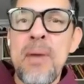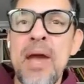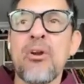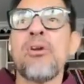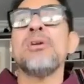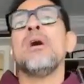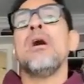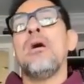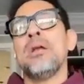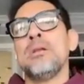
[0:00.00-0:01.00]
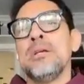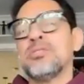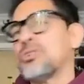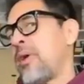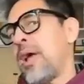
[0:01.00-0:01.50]
Becker on
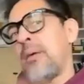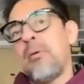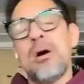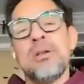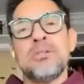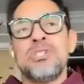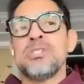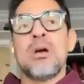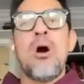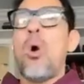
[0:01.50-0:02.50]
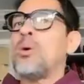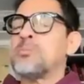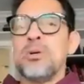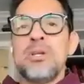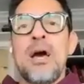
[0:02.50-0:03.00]
Instagram. She's always
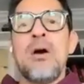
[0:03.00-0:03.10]
putting